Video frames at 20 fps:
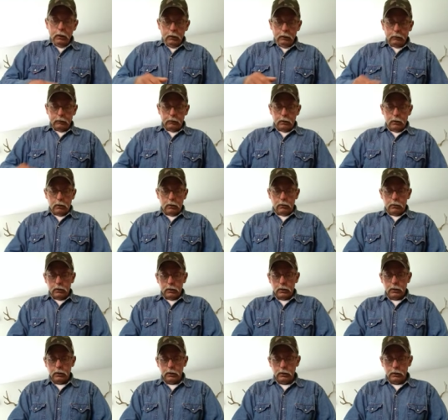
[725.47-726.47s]
So
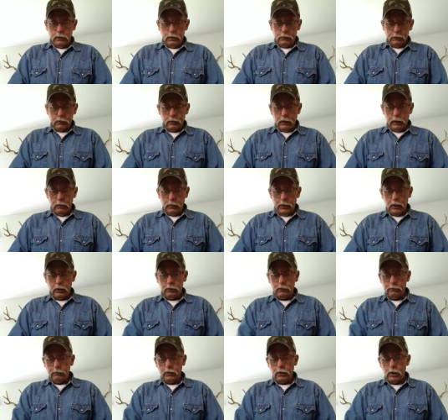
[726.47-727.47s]
it just
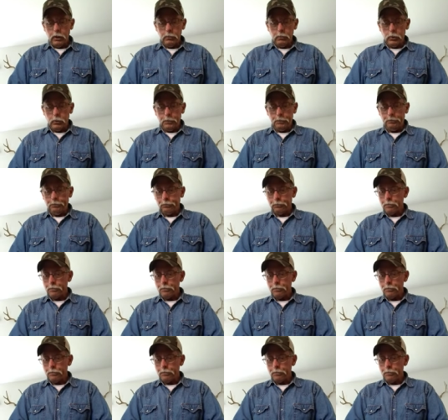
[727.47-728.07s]
eliminates the variable.